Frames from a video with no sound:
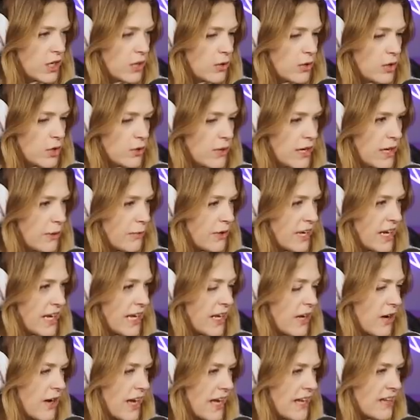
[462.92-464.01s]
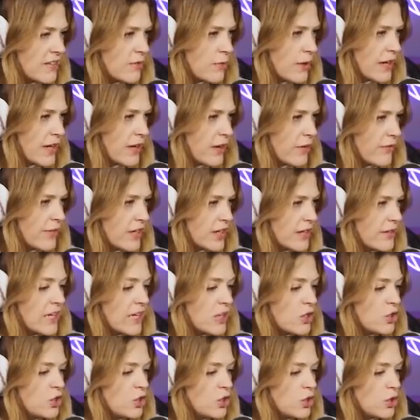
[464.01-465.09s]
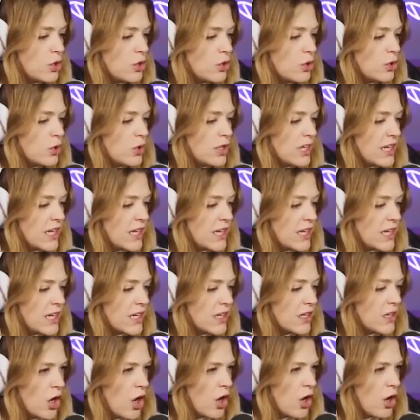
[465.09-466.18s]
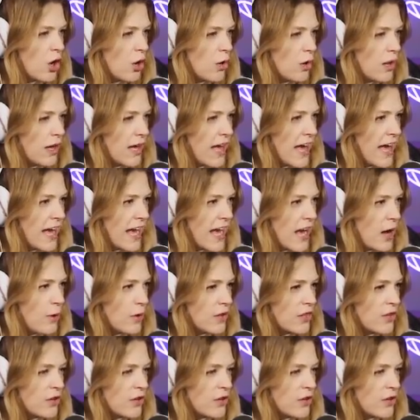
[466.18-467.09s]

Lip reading: are you doing, buddy? Okay, he's running over. I'm like, dude, go hang out